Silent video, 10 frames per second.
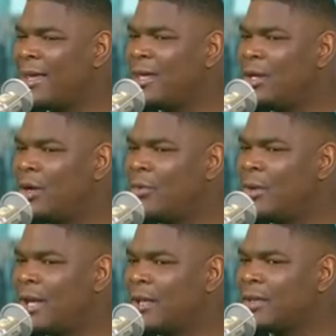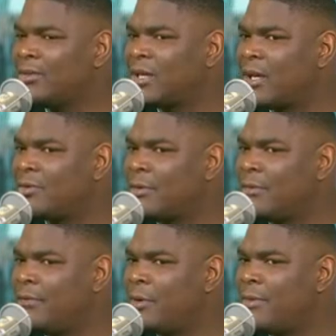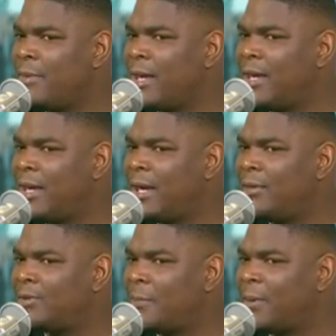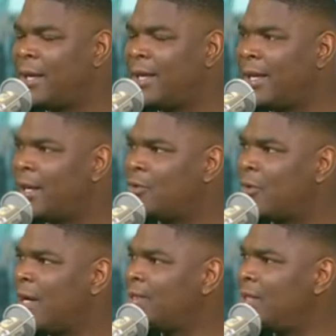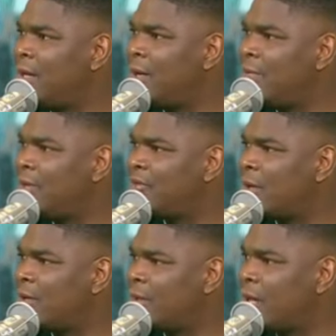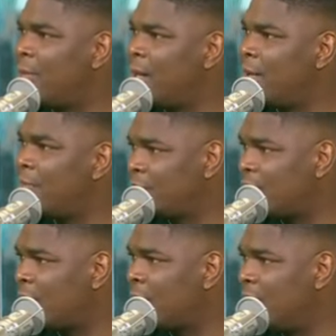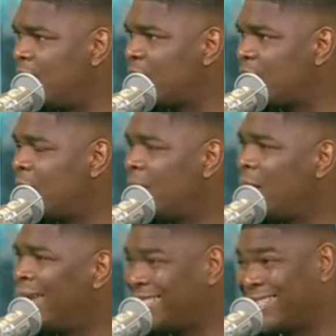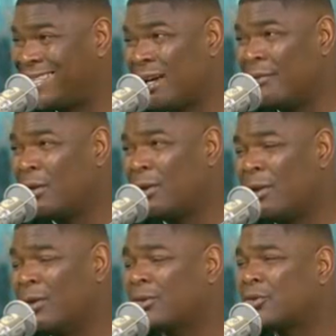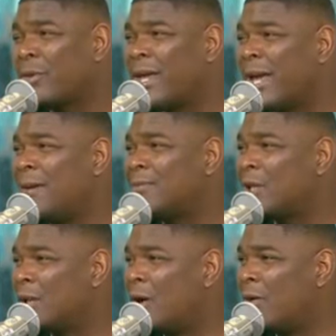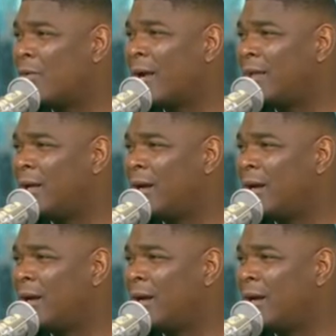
when I look at the schedule, the 4 remaining games, they play Atlanta twice in there and Minnesota coming up, much like you mentioned. That's a tough, those 3 games alone right there.